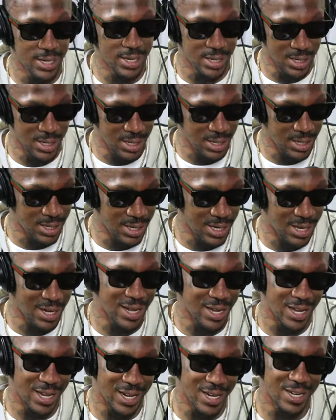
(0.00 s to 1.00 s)
And
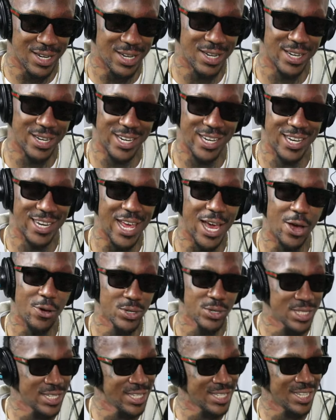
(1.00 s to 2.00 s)
that
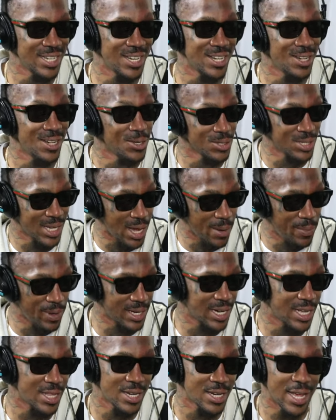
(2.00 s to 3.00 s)
was the
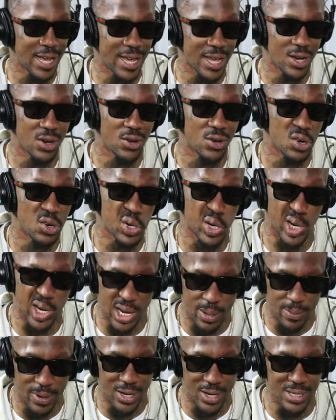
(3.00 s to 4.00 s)
topic the other day on
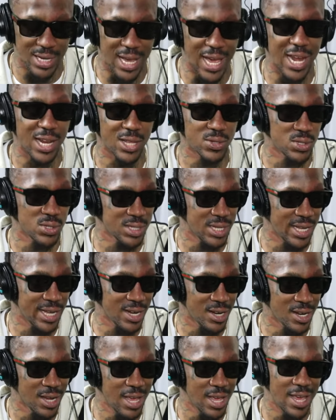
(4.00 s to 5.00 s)
Clubhouse. Alex was
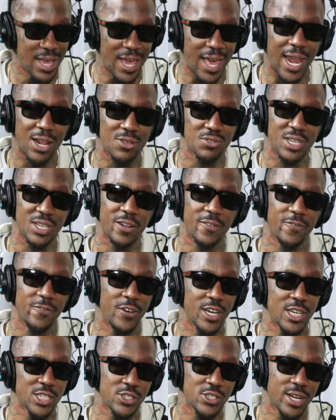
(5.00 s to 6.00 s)
there. Alex was getting
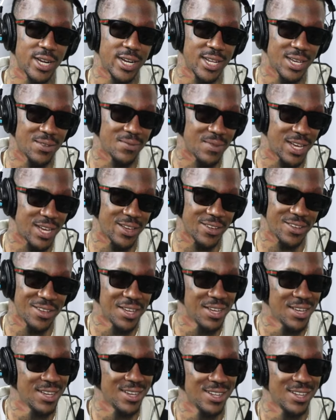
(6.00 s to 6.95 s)
frustrated. I'm like,